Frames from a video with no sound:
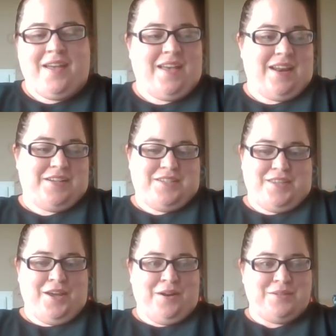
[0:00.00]
And I just
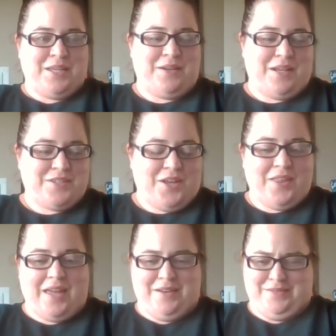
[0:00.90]
thought, I saw
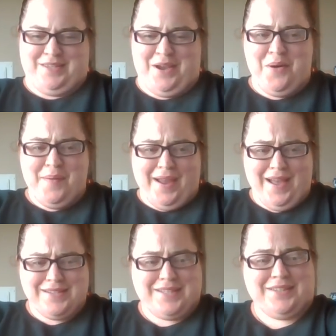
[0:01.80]
that, and I was like, oh my
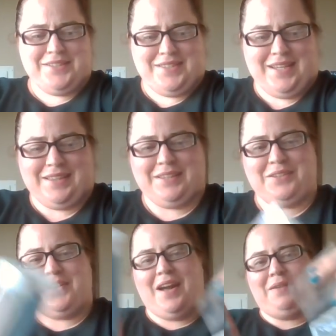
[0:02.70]
gosh, that looks like the
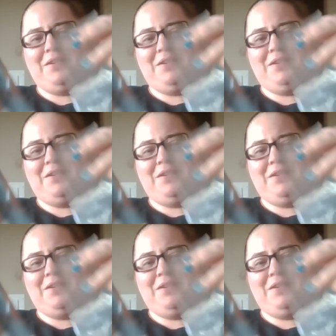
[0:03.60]
little guy